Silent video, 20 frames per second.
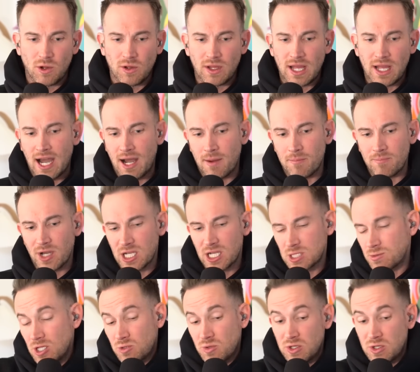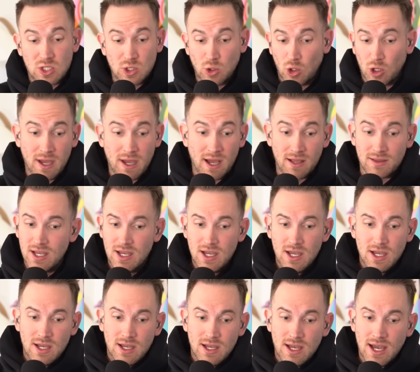I suppose we should talk about
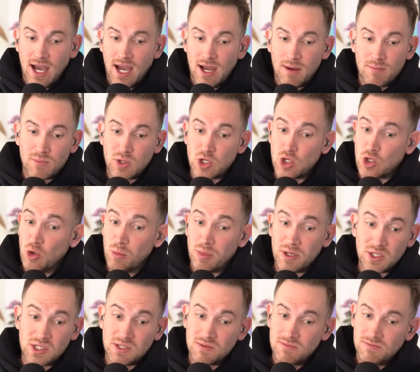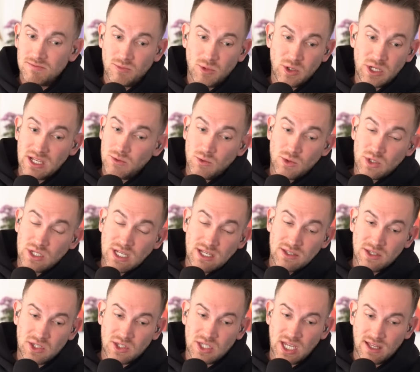Shubhas. The
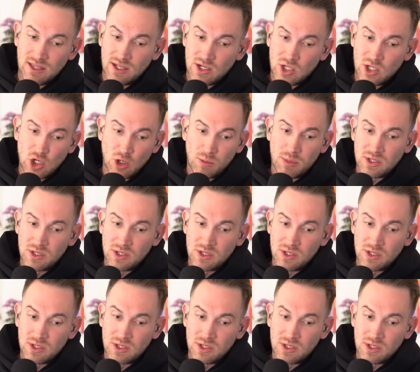second thing, Shubhas.